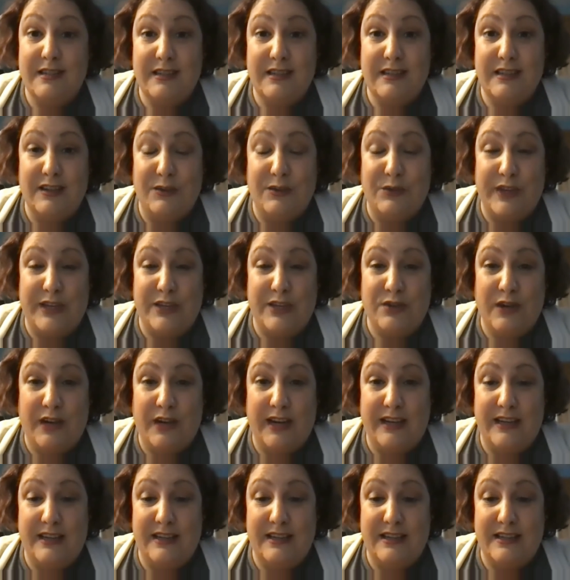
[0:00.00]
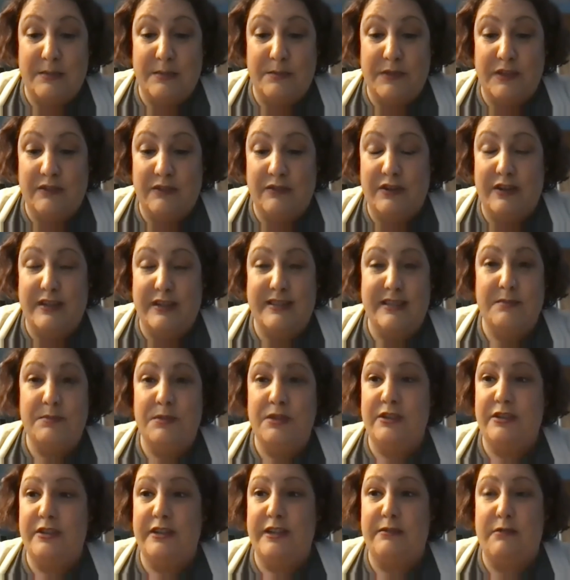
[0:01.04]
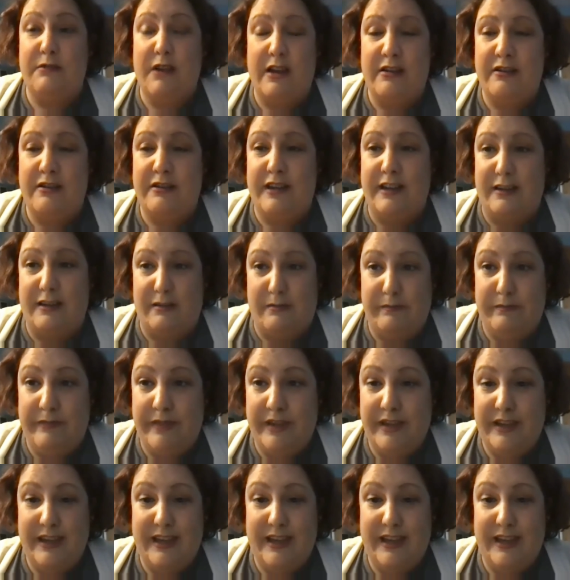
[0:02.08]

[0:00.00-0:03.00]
you know, they tried something very similar in Rotterdam,